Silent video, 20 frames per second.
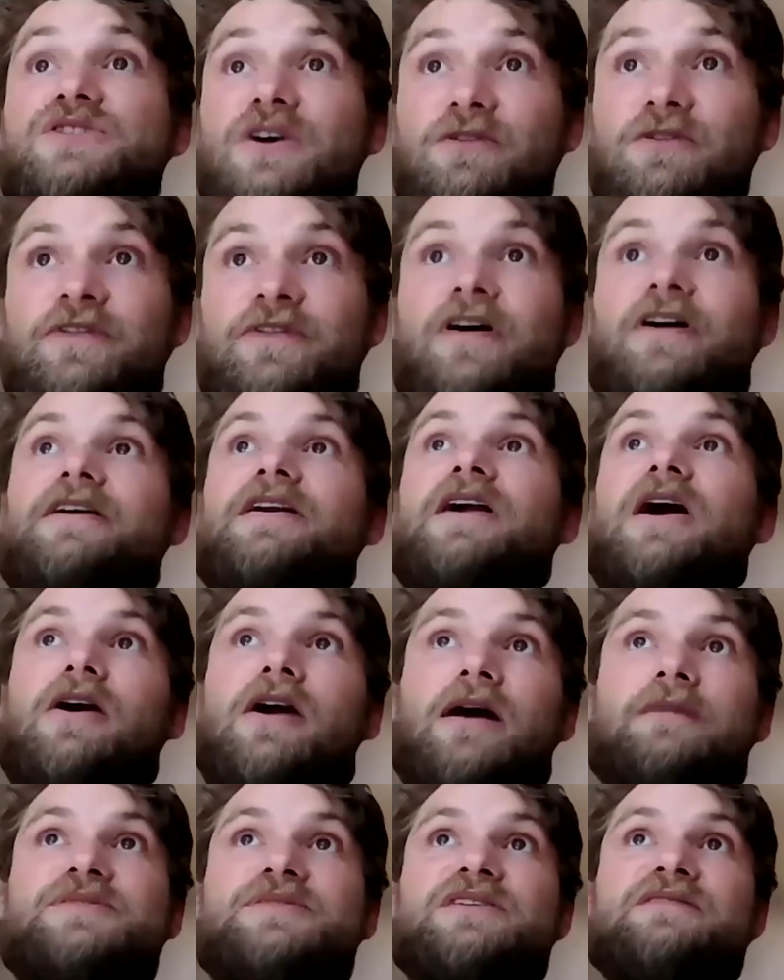So far, in
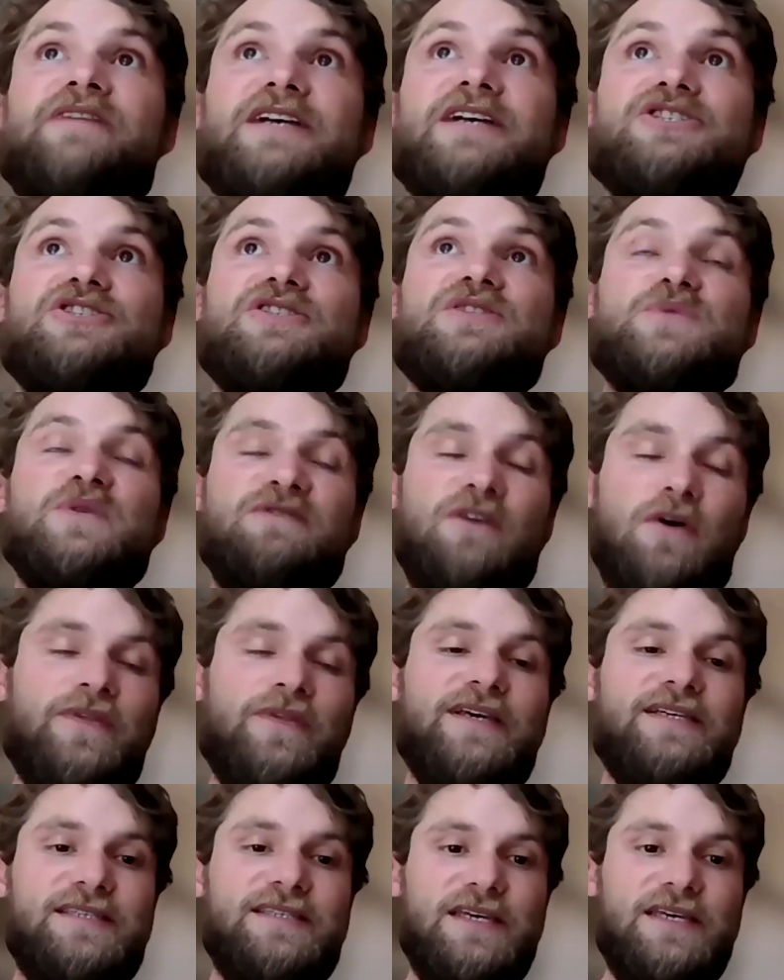our observations, we've
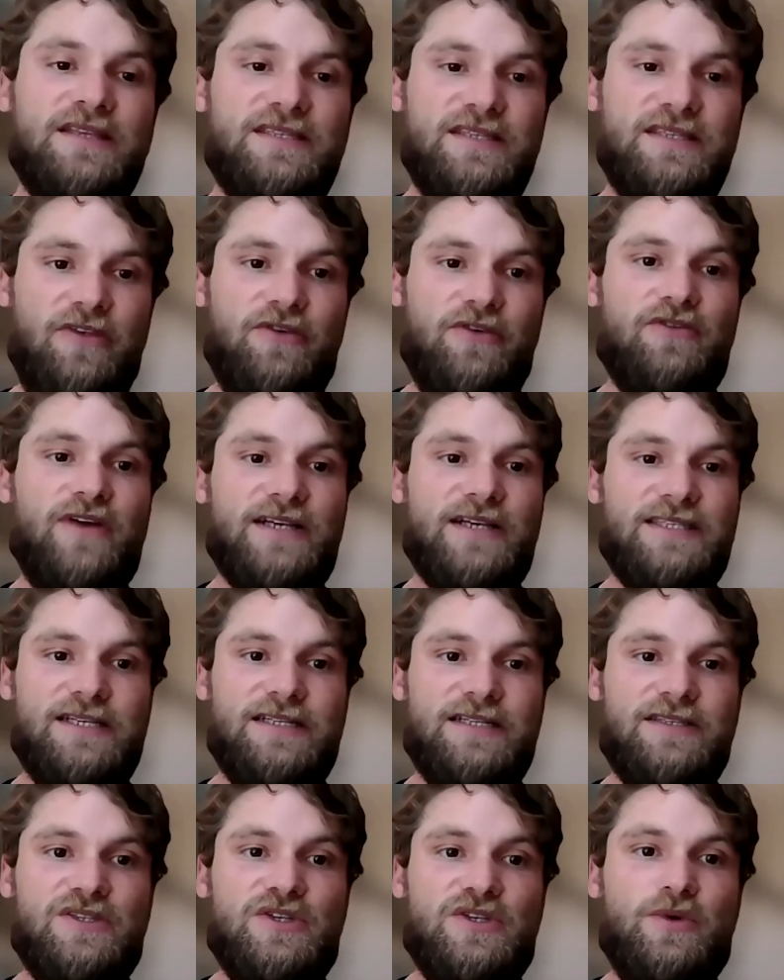only seen the southern
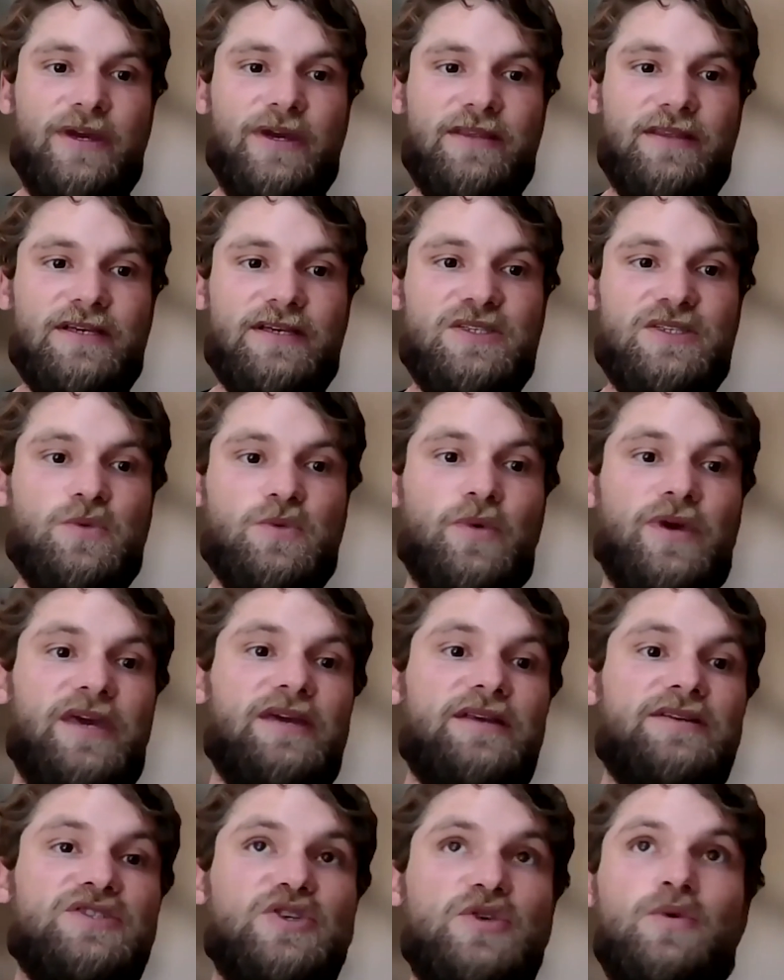residents doing this.
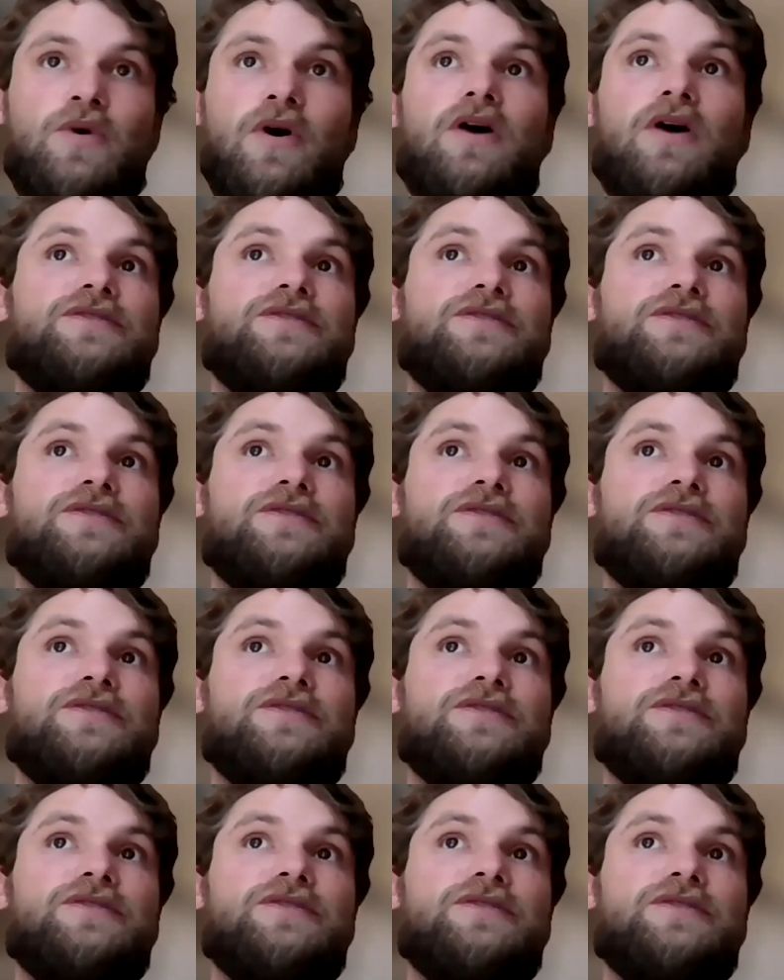We do